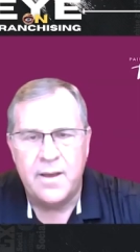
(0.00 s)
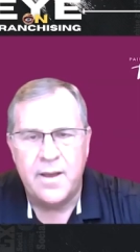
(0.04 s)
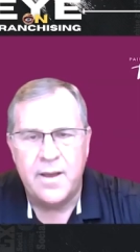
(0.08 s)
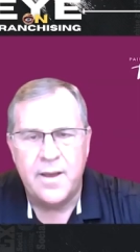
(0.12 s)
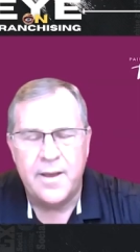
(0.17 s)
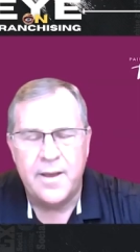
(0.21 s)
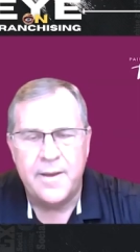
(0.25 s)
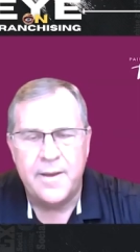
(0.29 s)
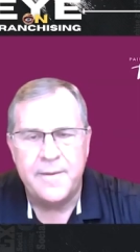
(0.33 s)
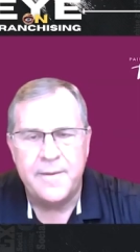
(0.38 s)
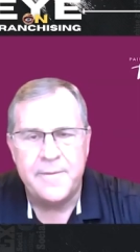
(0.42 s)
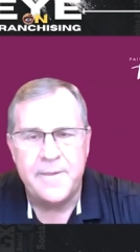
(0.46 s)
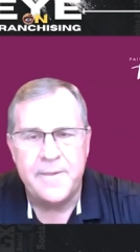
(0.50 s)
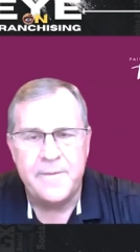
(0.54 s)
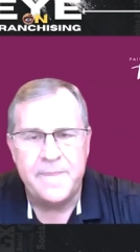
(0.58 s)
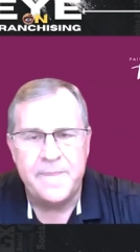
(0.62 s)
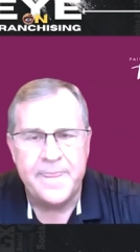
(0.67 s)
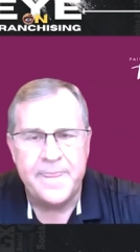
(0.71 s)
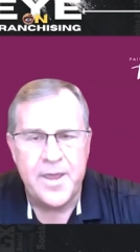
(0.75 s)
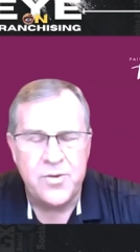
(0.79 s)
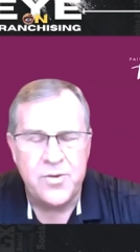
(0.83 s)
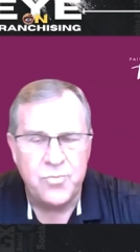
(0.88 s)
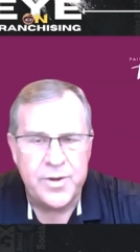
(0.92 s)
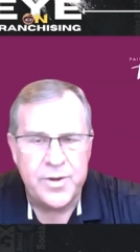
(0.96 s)
Uh,
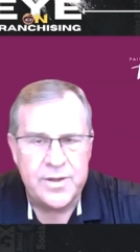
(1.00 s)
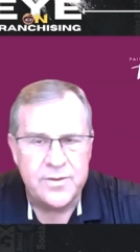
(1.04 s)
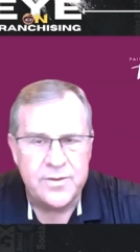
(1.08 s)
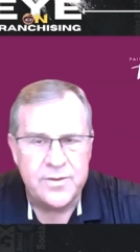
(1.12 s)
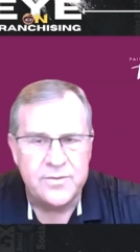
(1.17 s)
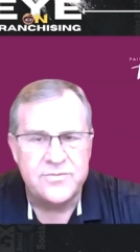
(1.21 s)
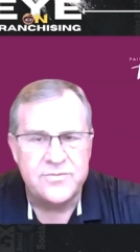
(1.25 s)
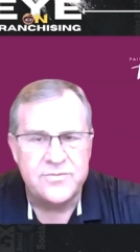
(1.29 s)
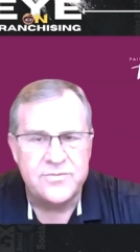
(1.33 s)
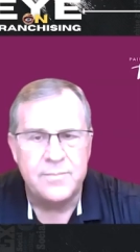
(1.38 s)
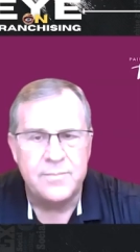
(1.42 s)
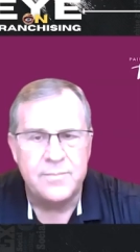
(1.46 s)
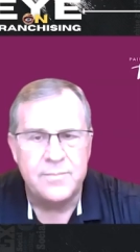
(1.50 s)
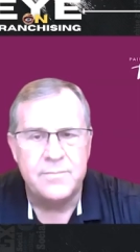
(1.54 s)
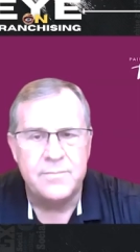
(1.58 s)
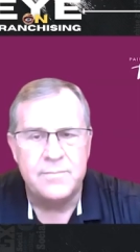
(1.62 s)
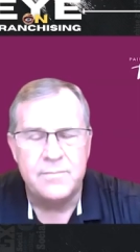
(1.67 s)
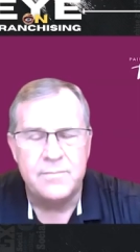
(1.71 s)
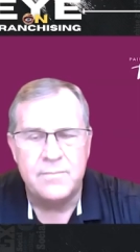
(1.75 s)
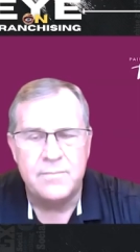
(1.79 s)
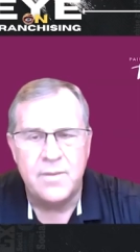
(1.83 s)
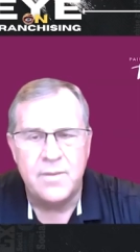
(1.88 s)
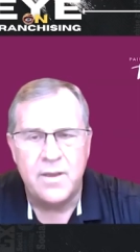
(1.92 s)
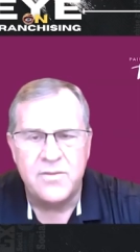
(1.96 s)
and then we do
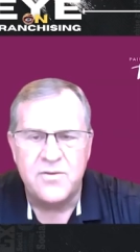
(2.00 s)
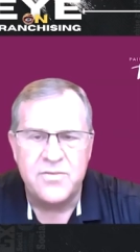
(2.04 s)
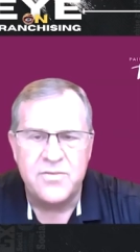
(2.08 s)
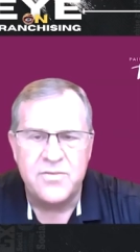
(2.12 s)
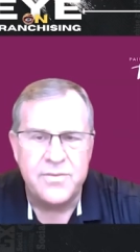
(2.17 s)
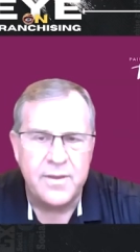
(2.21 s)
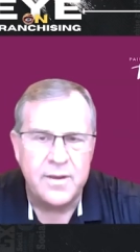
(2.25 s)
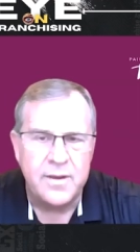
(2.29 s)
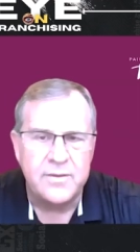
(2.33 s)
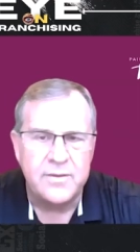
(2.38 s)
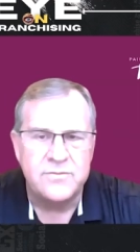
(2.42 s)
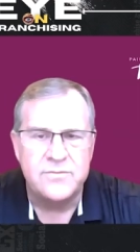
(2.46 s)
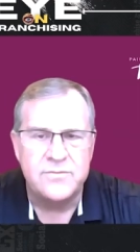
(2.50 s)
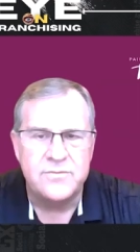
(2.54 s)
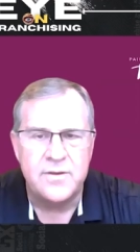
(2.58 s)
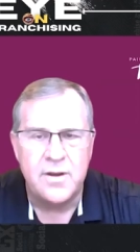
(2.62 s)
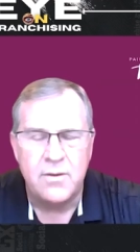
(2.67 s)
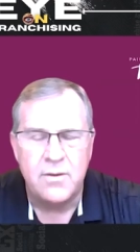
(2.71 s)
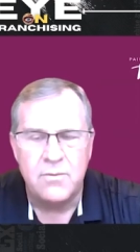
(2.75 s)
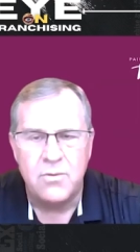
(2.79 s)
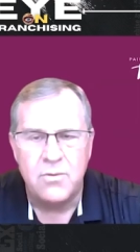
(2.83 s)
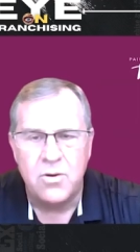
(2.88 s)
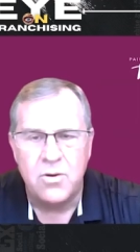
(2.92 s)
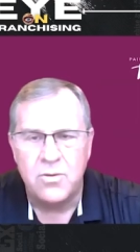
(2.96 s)
some other things, you
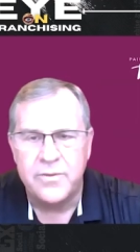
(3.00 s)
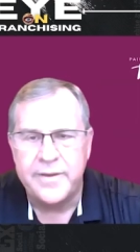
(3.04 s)
know,